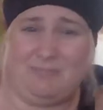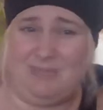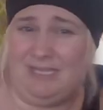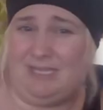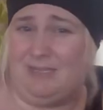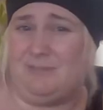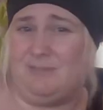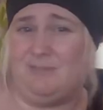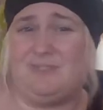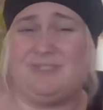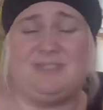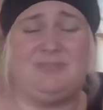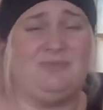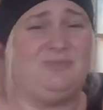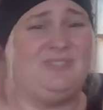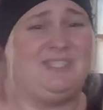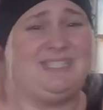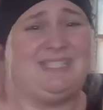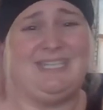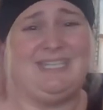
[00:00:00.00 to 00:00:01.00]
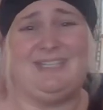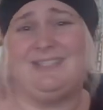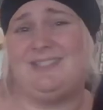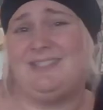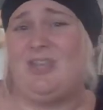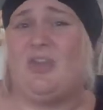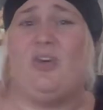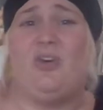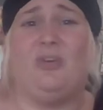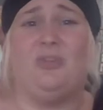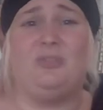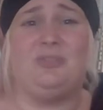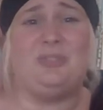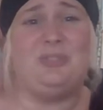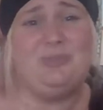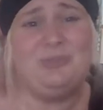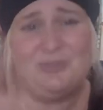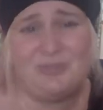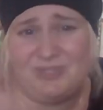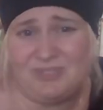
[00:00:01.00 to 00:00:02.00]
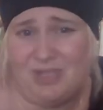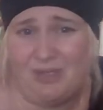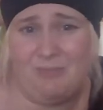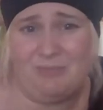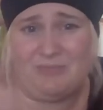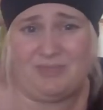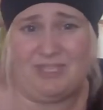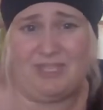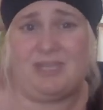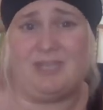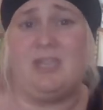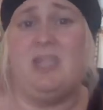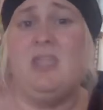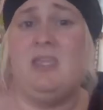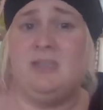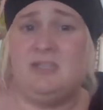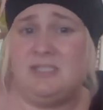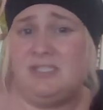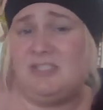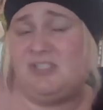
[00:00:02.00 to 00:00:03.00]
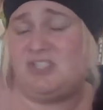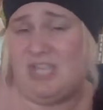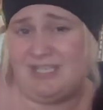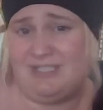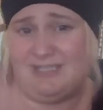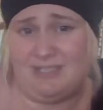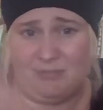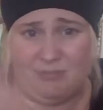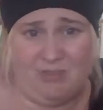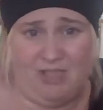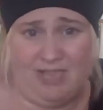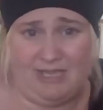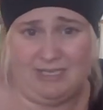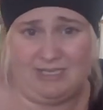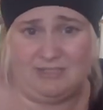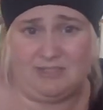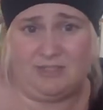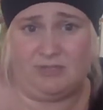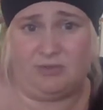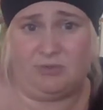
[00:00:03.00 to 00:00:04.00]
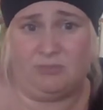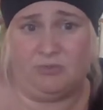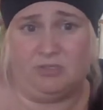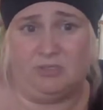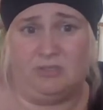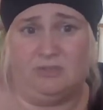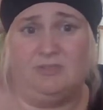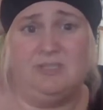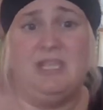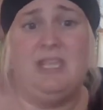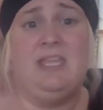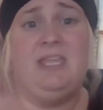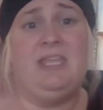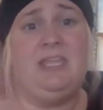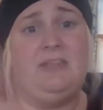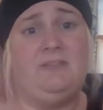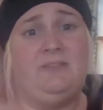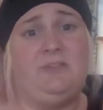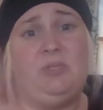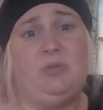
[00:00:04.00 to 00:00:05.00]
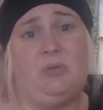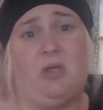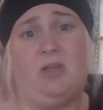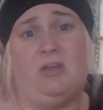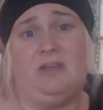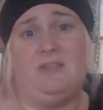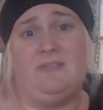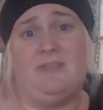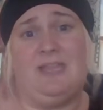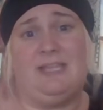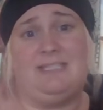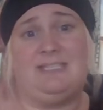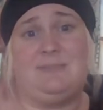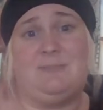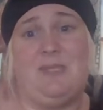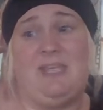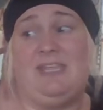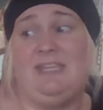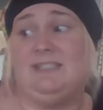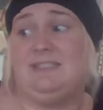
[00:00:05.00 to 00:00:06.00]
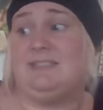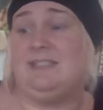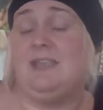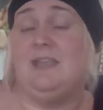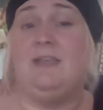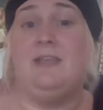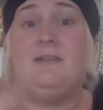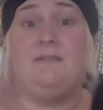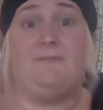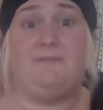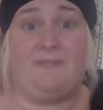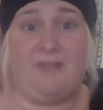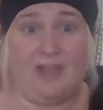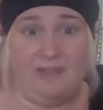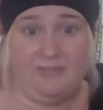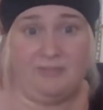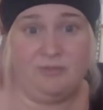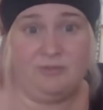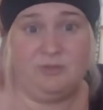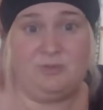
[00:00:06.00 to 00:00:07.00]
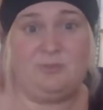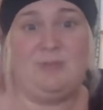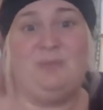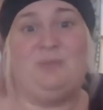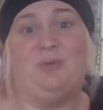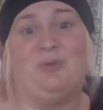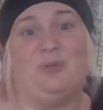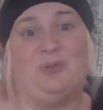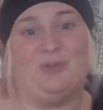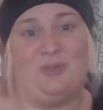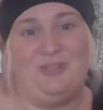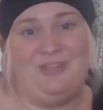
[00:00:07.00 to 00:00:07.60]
memes, sing a song, do something to shed some light into the world. If you are in that space, find those people